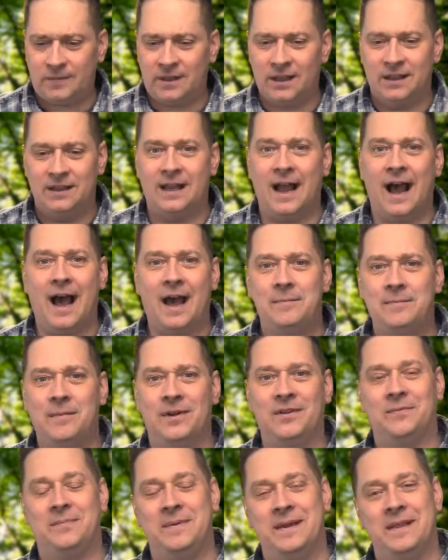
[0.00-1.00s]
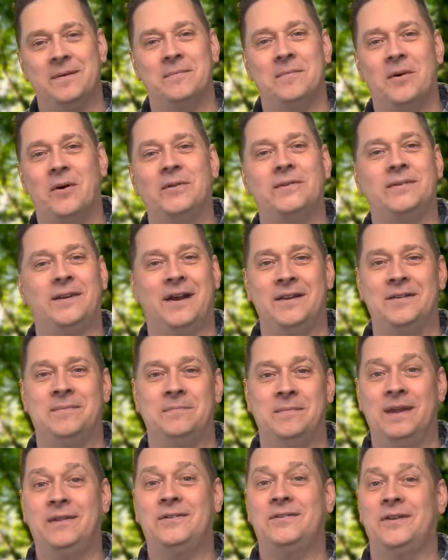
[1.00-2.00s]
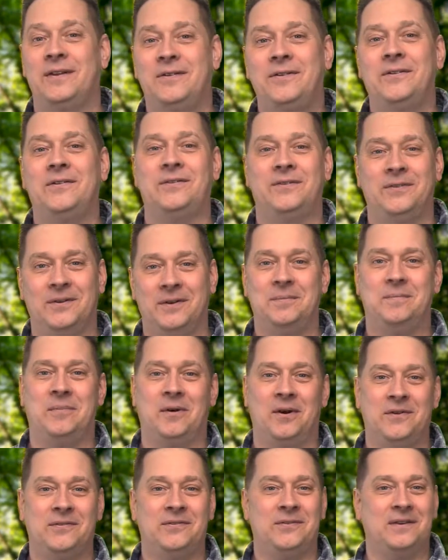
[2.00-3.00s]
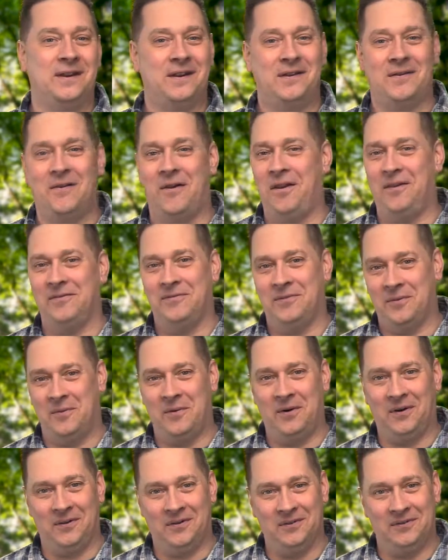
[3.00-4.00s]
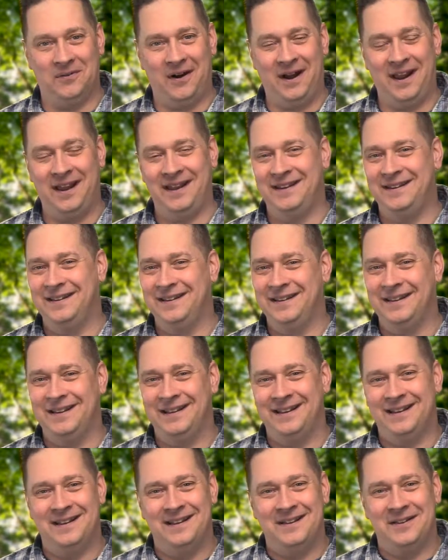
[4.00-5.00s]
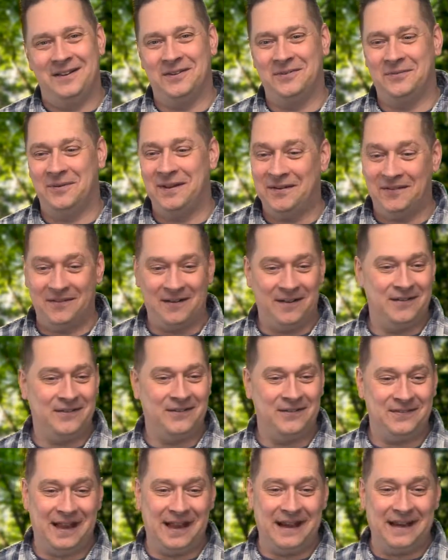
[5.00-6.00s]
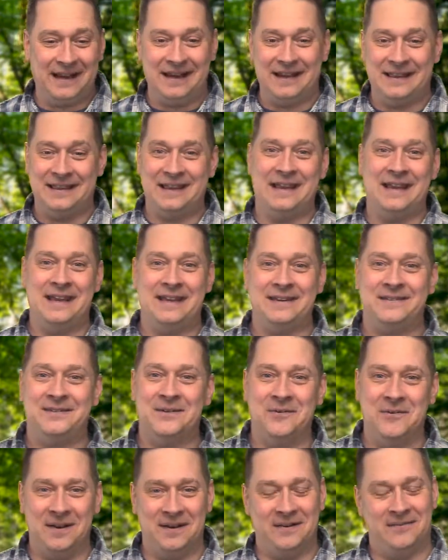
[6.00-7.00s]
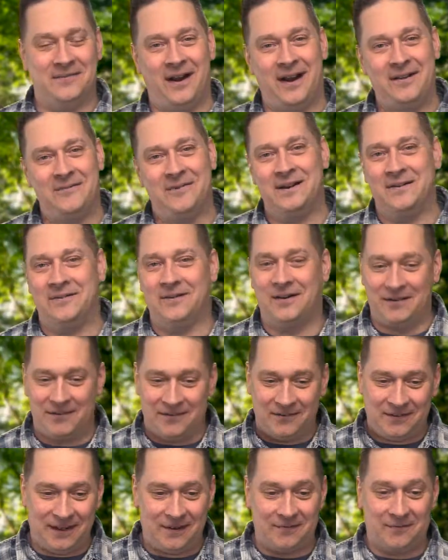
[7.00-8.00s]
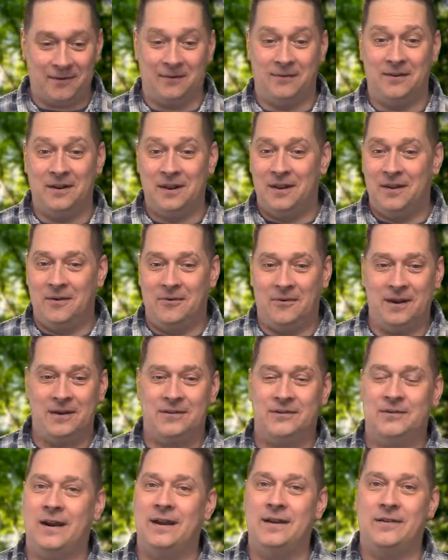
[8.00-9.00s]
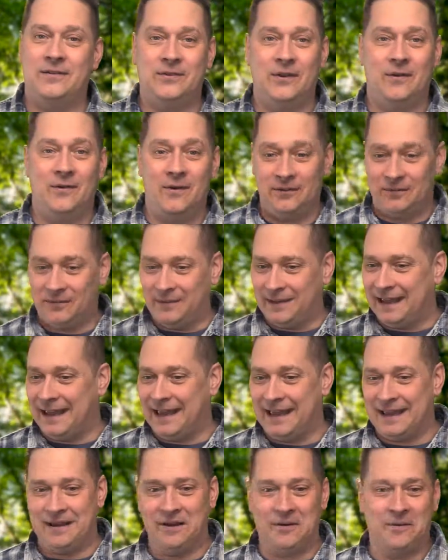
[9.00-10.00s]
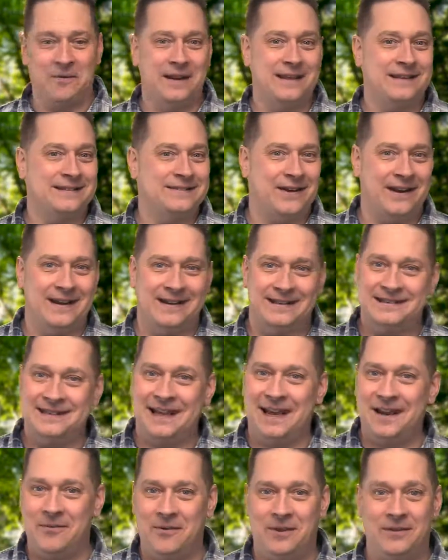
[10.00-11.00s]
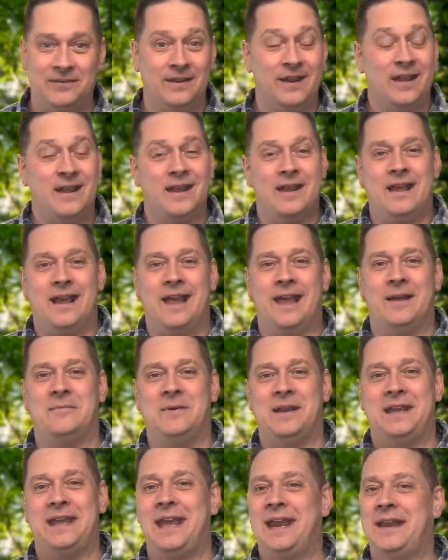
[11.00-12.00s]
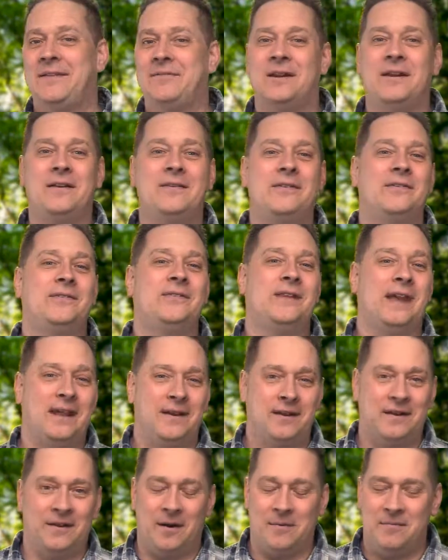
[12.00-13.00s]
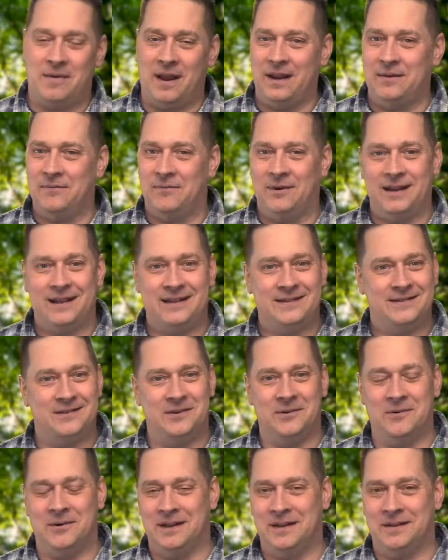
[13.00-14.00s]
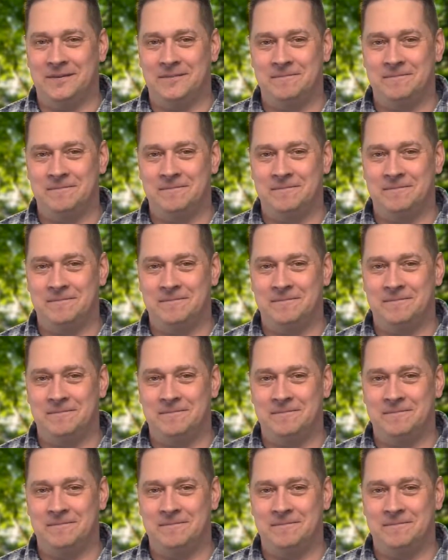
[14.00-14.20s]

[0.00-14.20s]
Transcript: God must be the most misunderstood person in all of the world, right? Because we don't understand anything he's doing, right? We don't understand what, what he's trying to show us. We can't hear what he's trying to say to us, and we can't even understand in our mind what he's doing.